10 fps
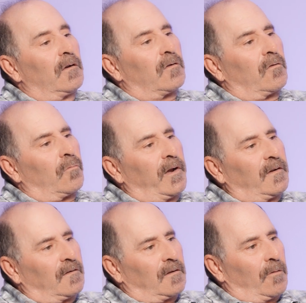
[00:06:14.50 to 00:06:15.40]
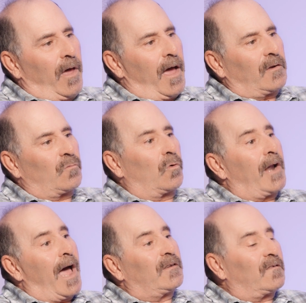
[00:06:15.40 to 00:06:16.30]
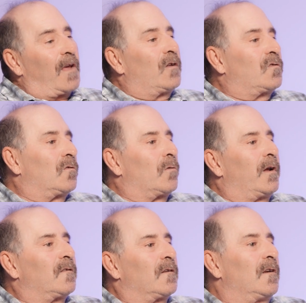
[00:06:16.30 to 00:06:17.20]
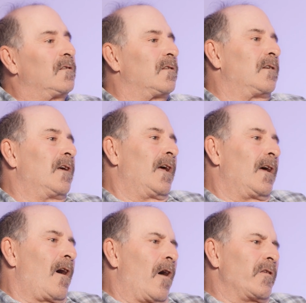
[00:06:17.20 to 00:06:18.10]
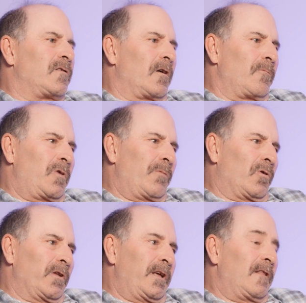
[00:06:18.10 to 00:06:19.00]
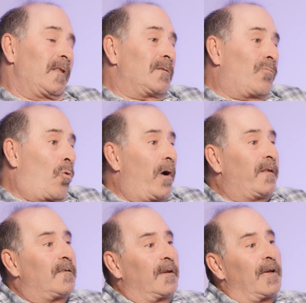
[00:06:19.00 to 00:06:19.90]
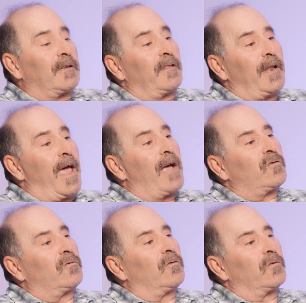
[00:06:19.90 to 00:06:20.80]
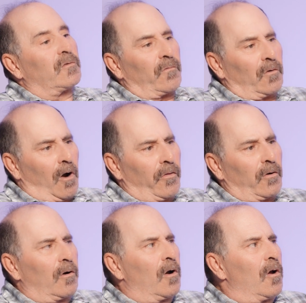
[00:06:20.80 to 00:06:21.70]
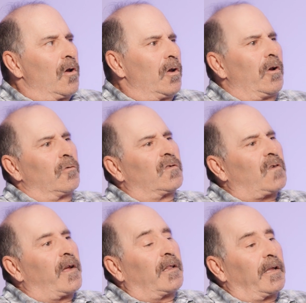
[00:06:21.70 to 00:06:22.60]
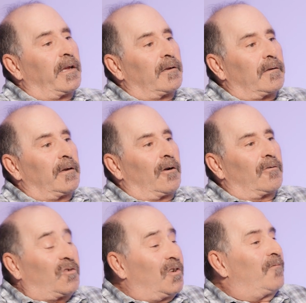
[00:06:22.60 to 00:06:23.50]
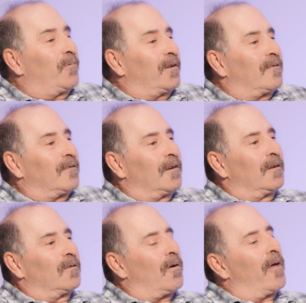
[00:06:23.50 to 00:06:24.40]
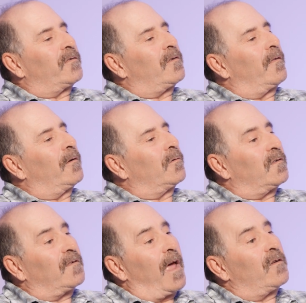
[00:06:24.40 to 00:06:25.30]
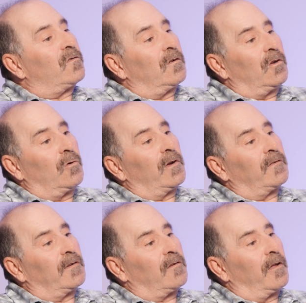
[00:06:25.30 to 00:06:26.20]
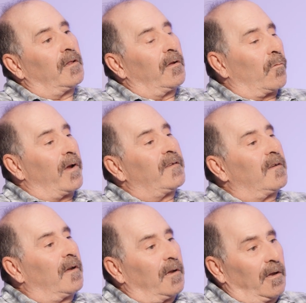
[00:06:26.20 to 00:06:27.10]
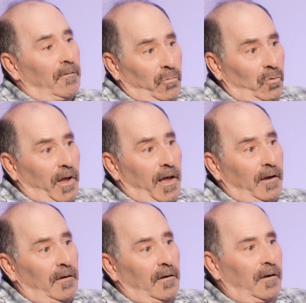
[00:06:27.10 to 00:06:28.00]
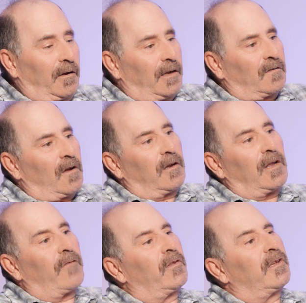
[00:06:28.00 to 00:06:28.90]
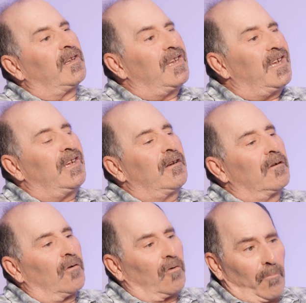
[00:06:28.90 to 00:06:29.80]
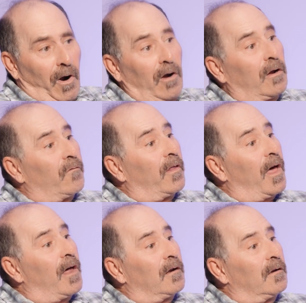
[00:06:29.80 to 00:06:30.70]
So the races in the past were non-sanctioned races, and all of a sudden people needed these points to get to the nationals or for other, cycling, achievements. So all of a sudden there was sanctioned USA Cycling racing at Bootleg, and I saw definitely a need or a market for that.